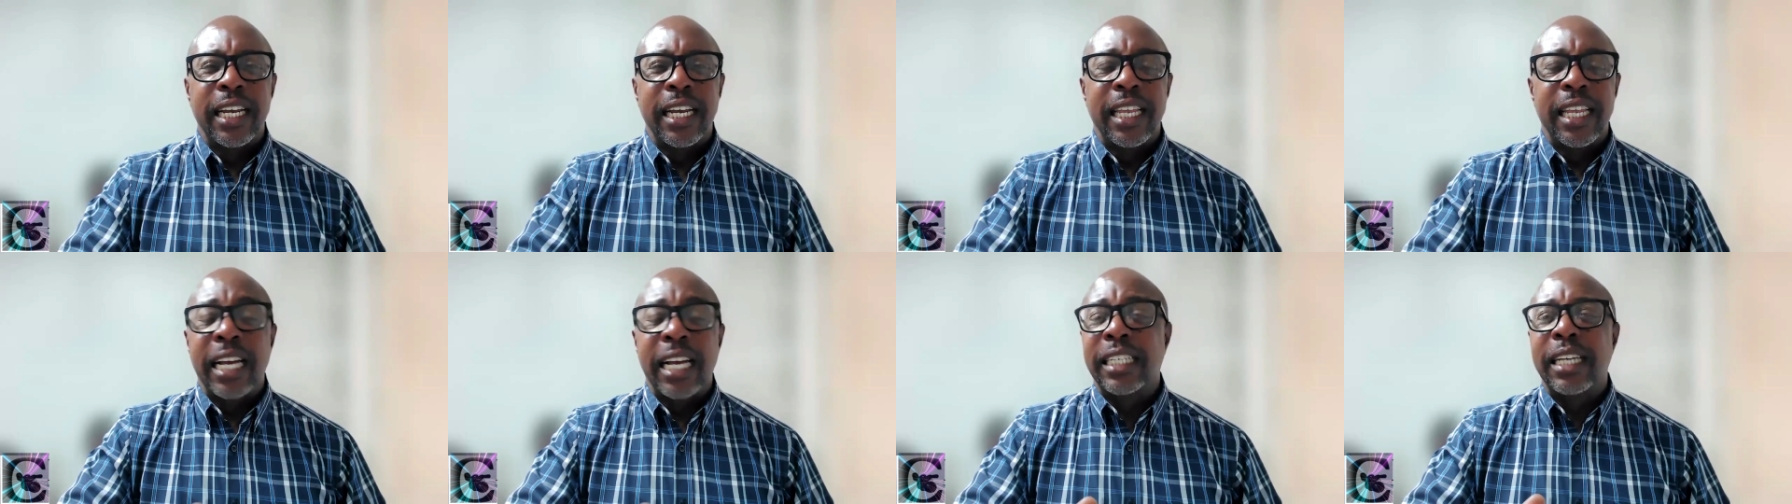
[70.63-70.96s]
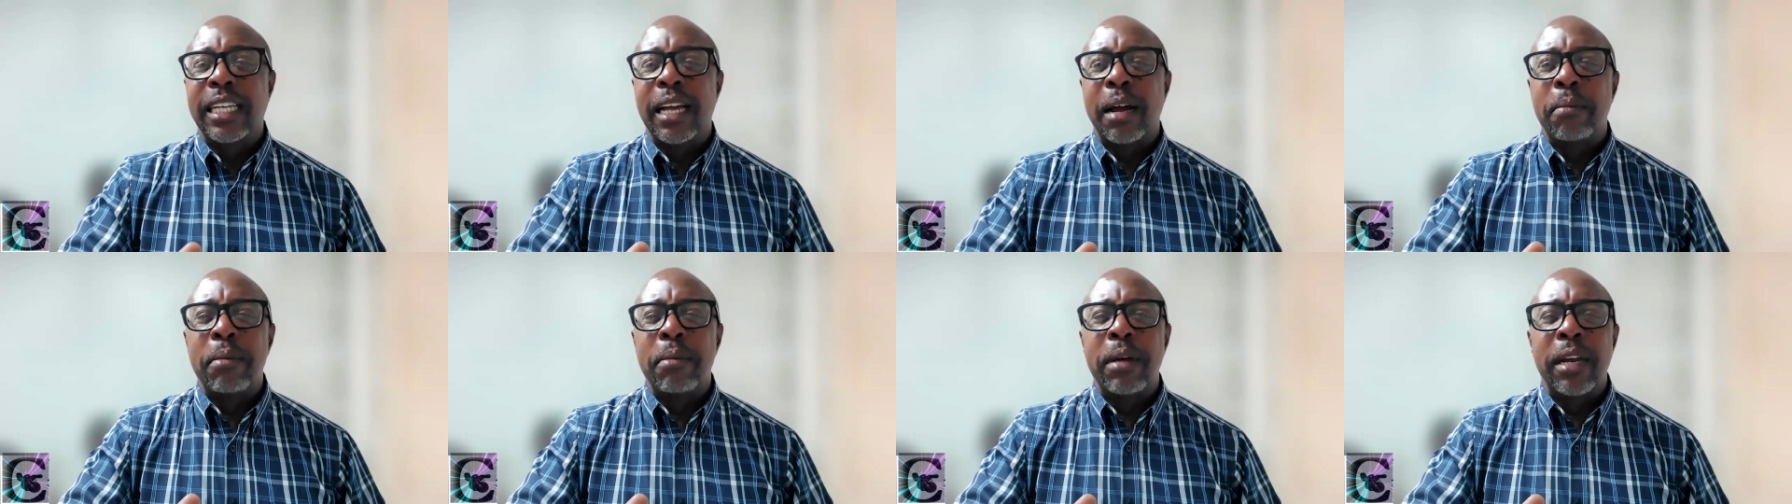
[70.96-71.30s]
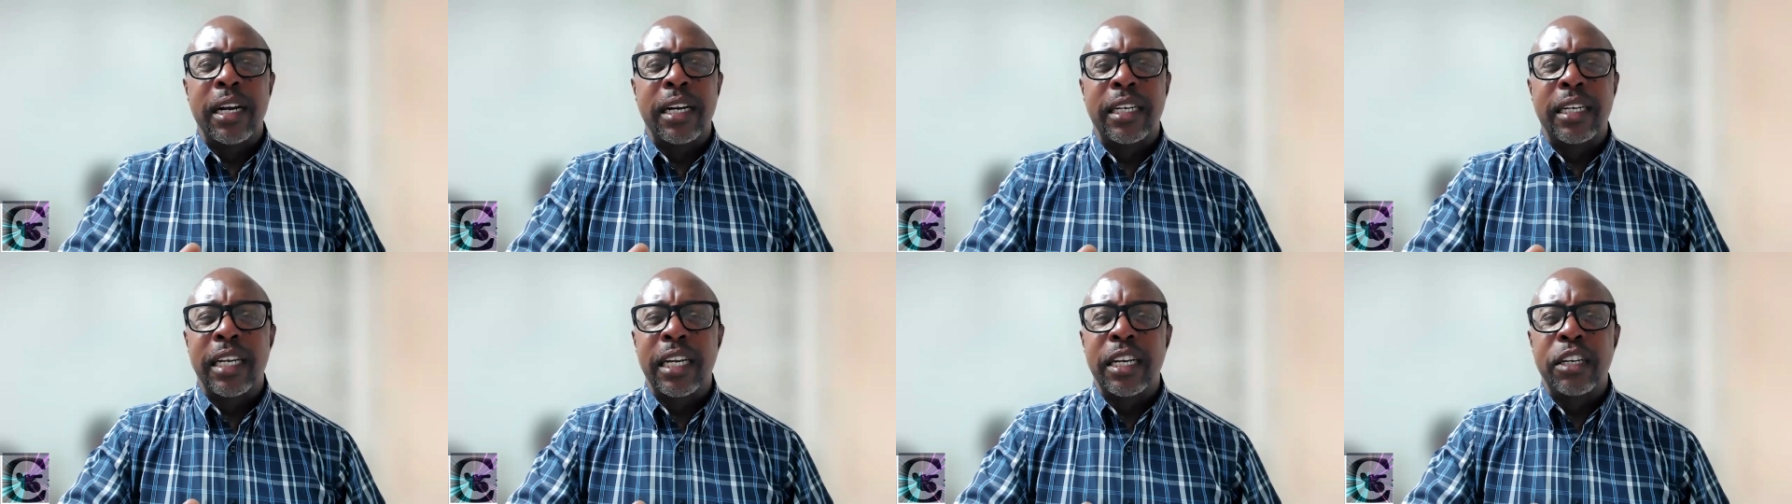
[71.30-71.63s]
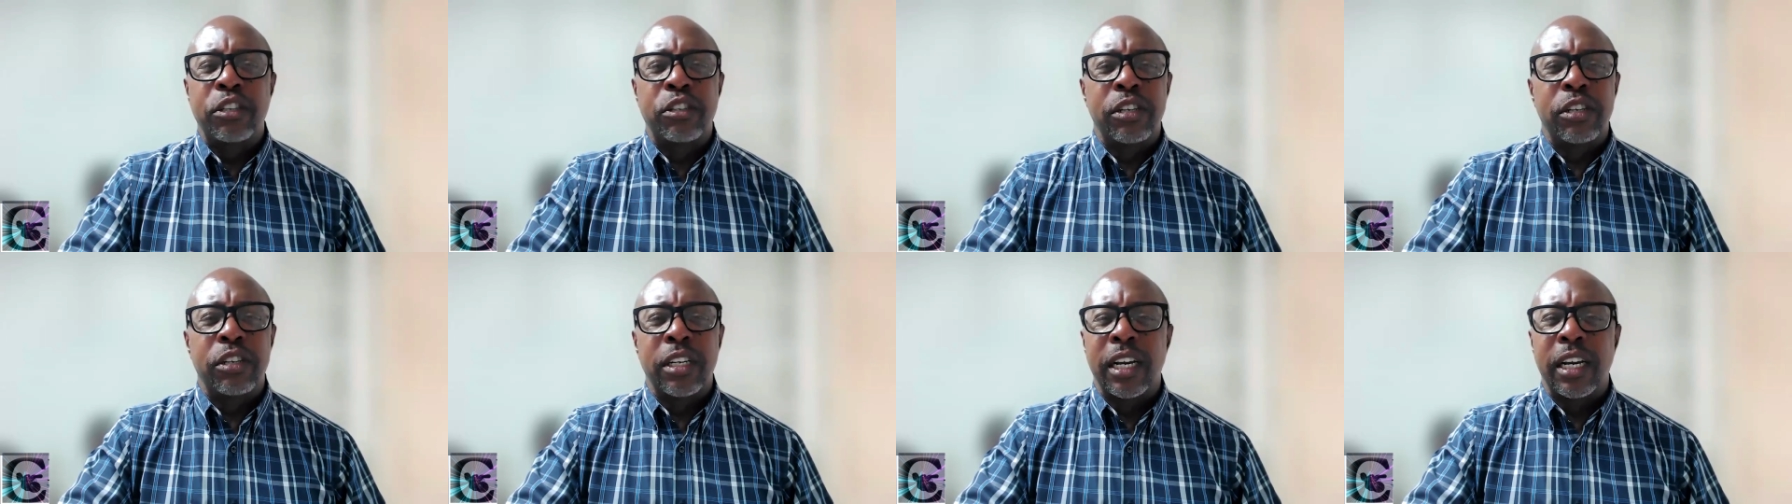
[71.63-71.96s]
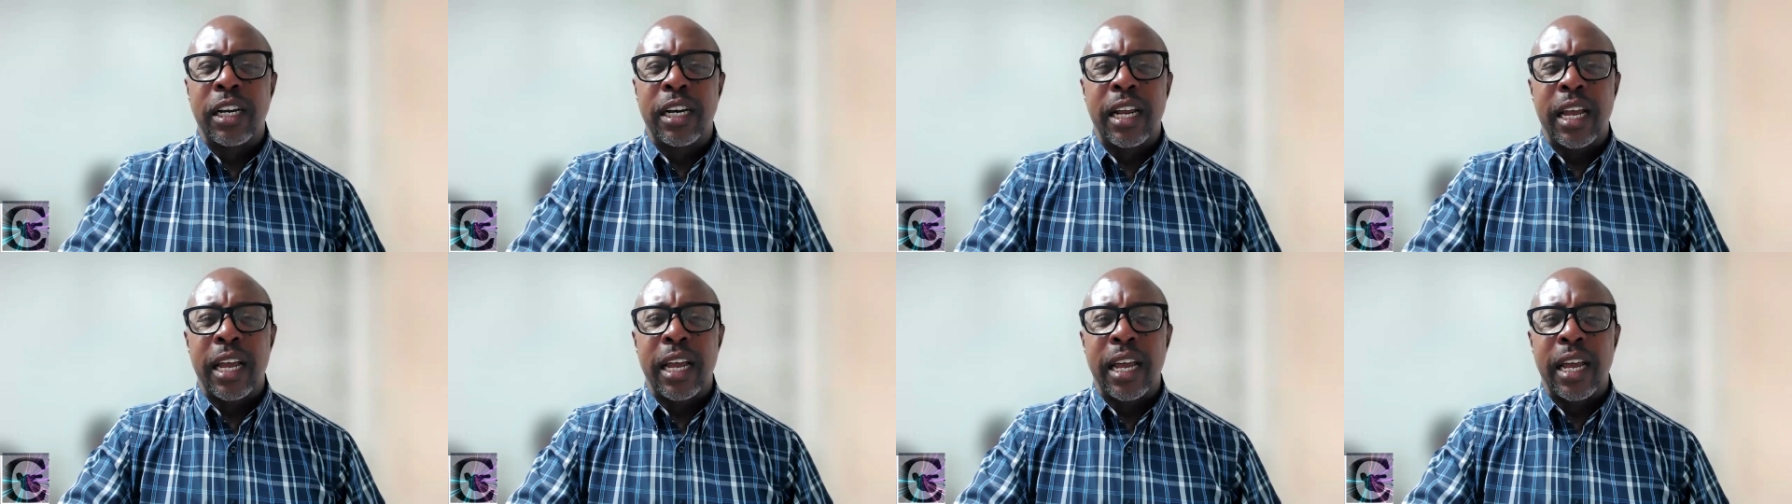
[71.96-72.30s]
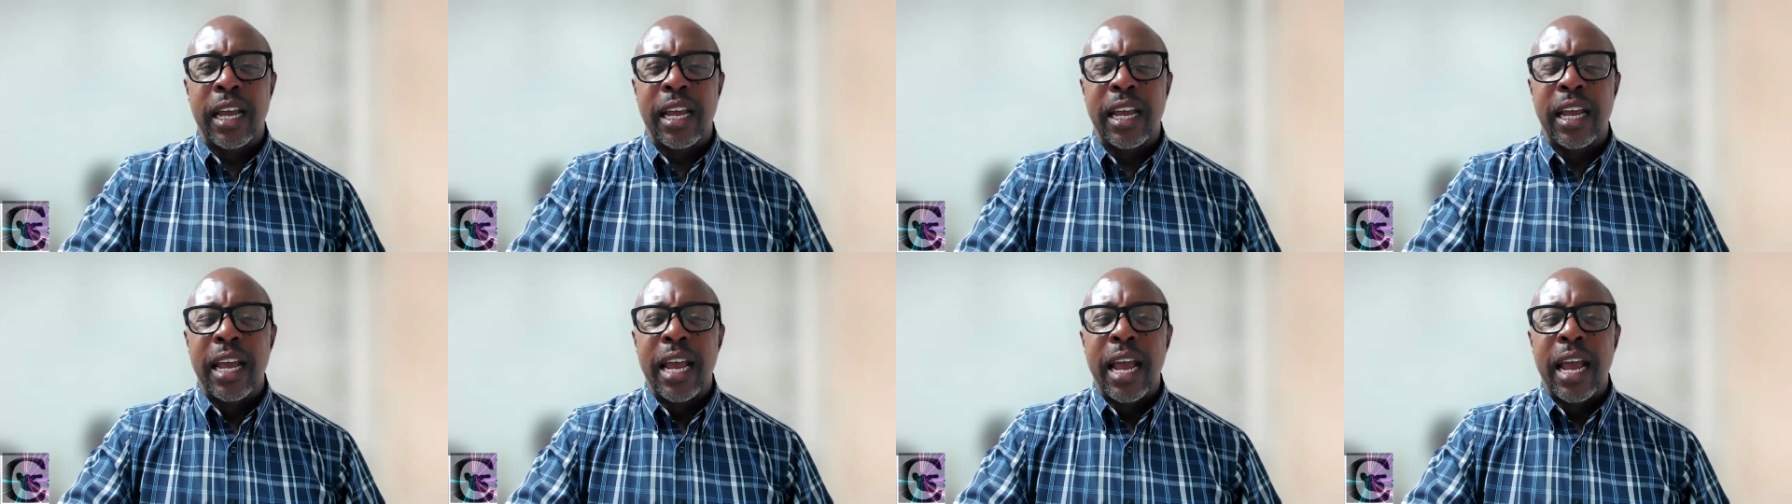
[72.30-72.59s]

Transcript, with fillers: That's our meditation today.